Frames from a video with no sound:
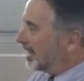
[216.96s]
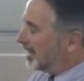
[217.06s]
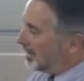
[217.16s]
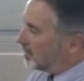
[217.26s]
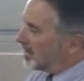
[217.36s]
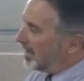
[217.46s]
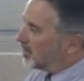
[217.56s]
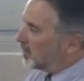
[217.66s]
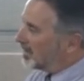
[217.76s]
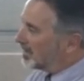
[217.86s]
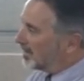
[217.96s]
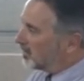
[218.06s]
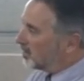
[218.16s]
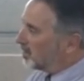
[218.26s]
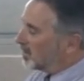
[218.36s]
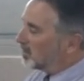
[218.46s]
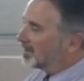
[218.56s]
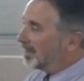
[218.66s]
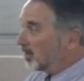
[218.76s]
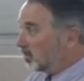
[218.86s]
into that UN system,
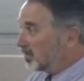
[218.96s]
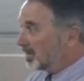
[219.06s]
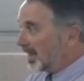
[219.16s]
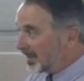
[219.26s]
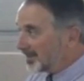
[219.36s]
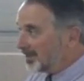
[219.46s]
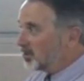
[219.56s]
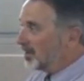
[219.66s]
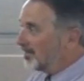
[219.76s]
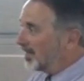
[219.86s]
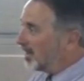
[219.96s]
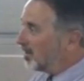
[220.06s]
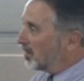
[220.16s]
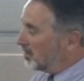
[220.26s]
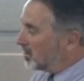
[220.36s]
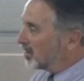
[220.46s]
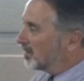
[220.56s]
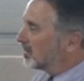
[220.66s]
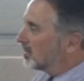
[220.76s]
because it helps us achieve our mission of